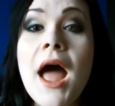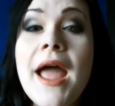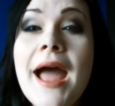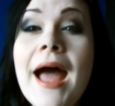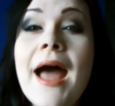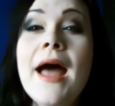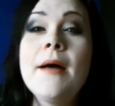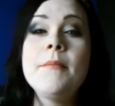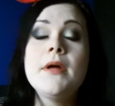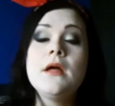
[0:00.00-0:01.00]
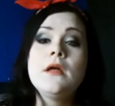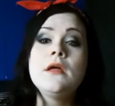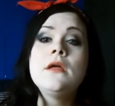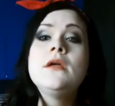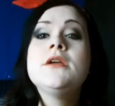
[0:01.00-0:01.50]
am
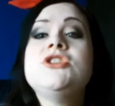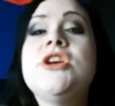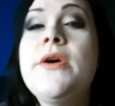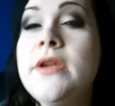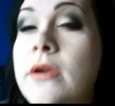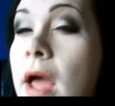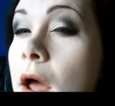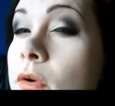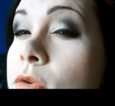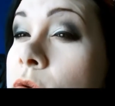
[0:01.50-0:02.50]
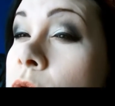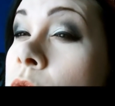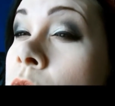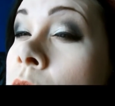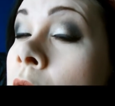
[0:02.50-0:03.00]
showing you how to
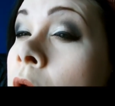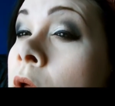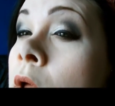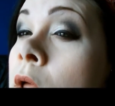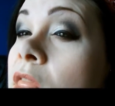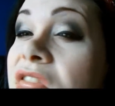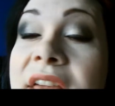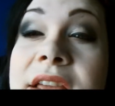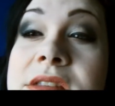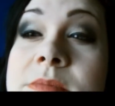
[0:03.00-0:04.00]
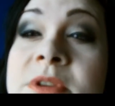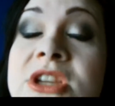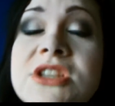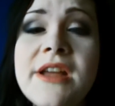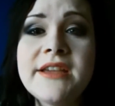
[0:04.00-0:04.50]
do this
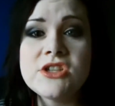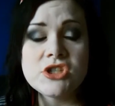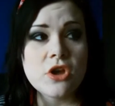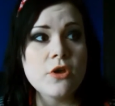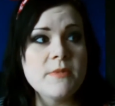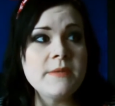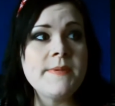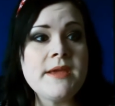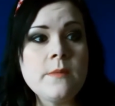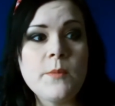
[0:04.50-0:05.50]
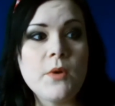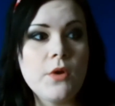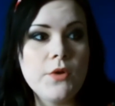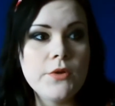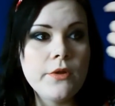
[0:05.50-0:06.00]
because I get so many
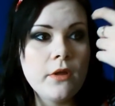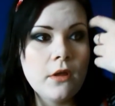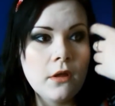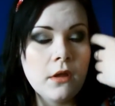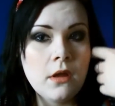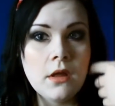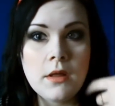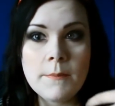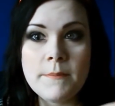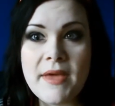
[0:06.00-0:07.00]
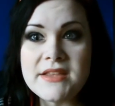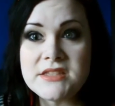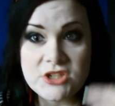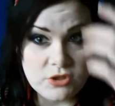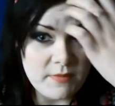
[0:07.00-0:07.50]
people
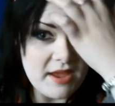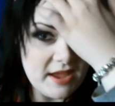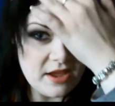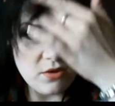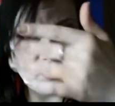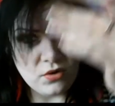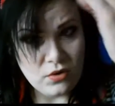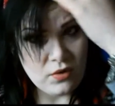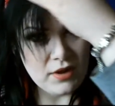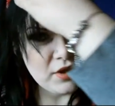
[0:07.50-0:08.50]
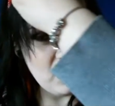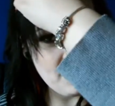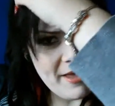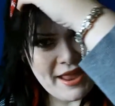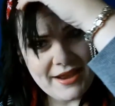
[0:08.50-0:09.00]
message me or
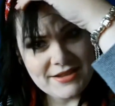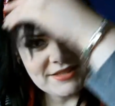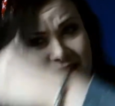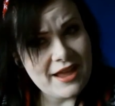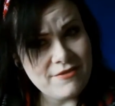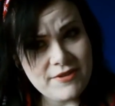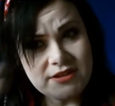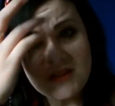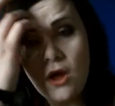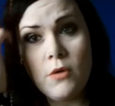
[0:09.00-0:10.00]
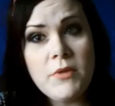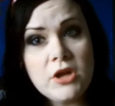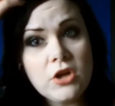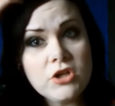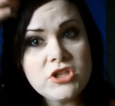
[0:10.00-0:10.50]
comment saying things like, oh my
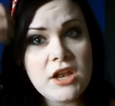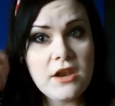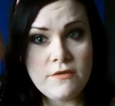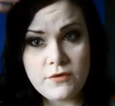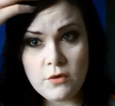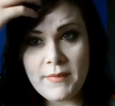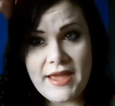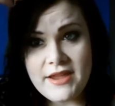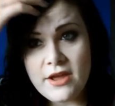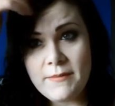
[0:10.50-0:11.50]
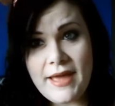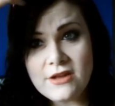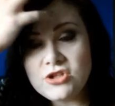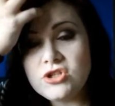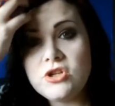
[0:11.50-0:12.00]
god, I love your makeup, how
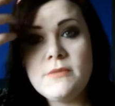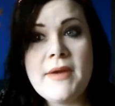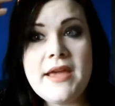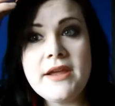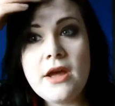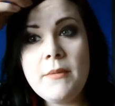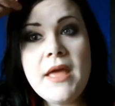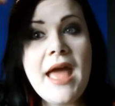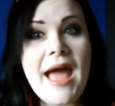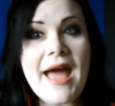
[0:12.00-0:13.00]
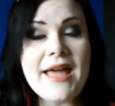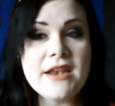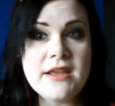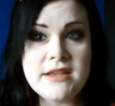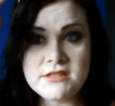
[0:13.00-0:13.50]
do you do your makeup? And
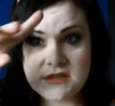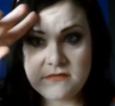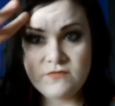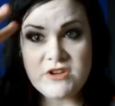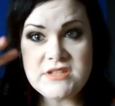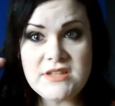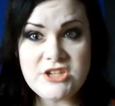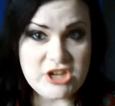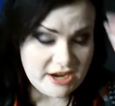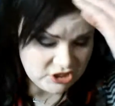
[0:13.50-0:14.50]
it's recently changed.